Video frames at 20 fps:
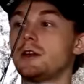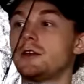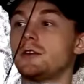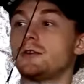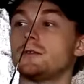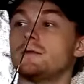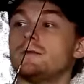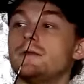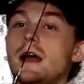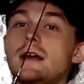
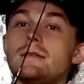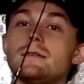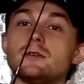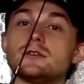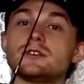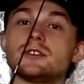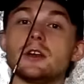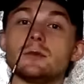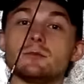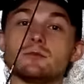your
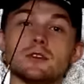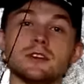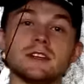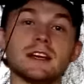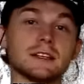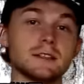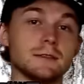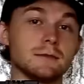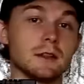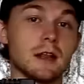Vivosun
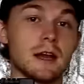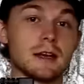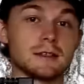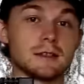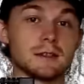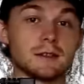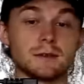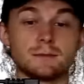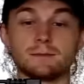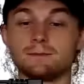protective
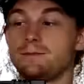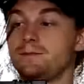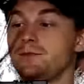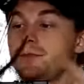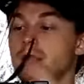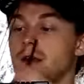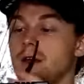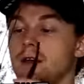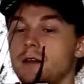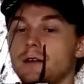glasses.
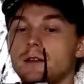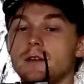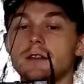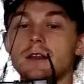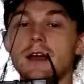The